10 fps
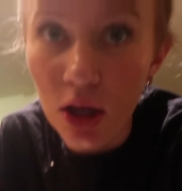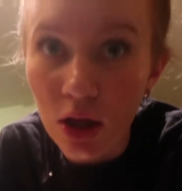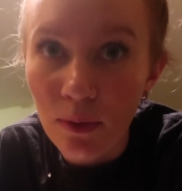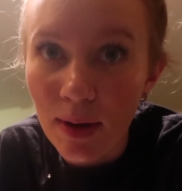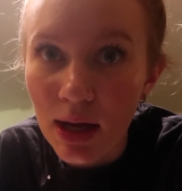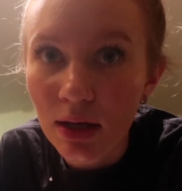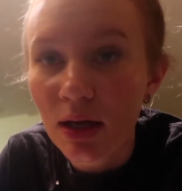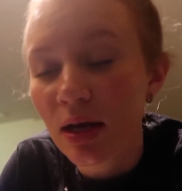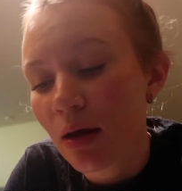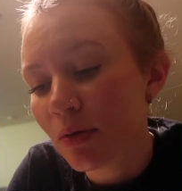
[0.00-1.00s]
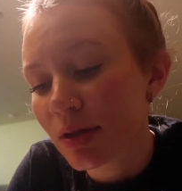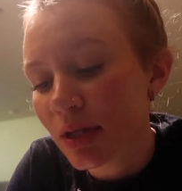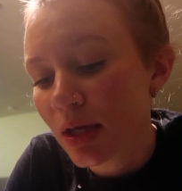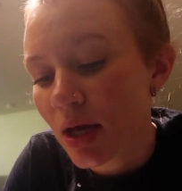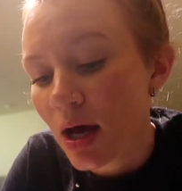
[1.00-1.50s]
lo mein, and I will
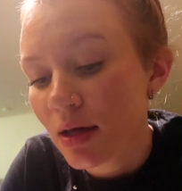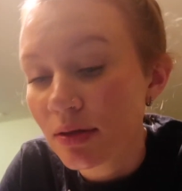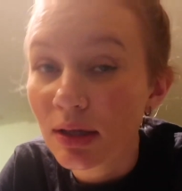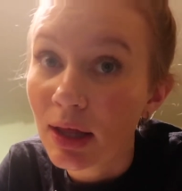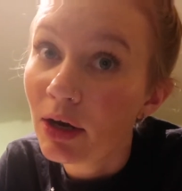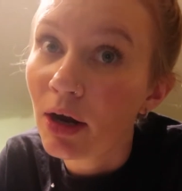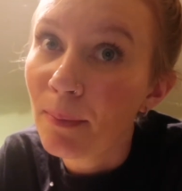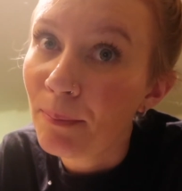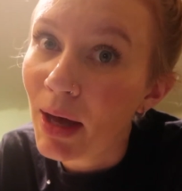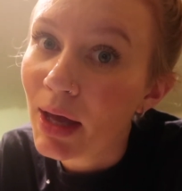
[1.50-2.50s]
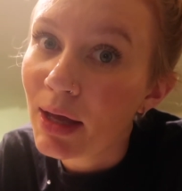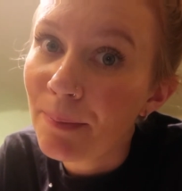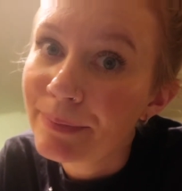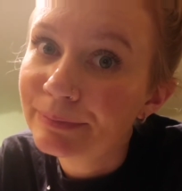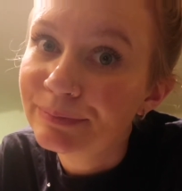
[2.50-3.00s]
see you guys later. Bye.